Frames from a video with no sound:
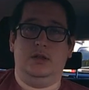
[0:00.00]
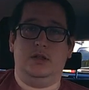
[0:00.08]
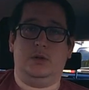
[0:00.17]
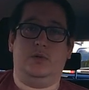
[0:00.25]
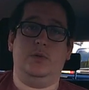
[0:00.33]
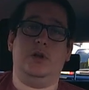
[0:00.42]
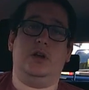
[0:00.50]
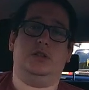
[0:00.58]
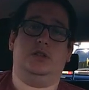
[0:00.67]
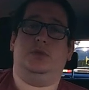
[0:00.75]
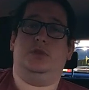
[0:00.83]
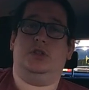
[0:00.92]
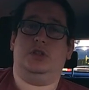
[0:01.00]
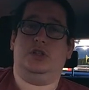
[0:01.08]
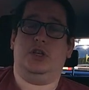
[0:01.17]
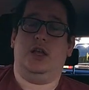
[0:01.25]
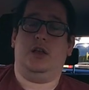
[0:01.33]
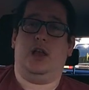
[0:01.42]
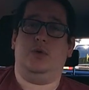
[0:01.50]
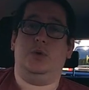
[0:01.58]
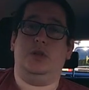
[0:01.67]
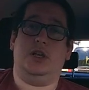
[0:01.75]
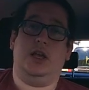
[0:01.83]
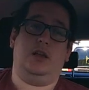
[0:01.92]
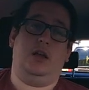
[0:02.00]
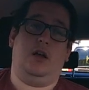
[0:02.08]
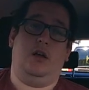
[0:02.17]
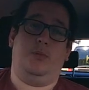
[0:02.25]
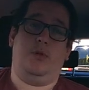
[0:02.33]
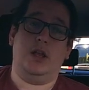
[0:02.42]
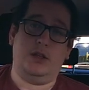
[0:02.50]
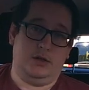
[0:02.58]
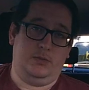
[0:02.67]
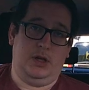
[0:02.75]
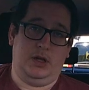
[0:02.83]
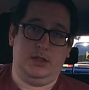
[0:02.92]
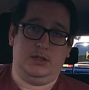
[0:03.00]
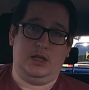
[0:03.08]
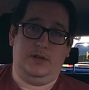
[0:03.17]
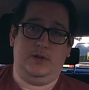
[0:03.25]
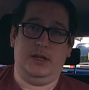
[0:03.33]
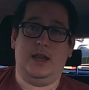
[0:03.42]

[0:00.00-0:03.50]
So we've all been asked to how do we check our brakes are working safely?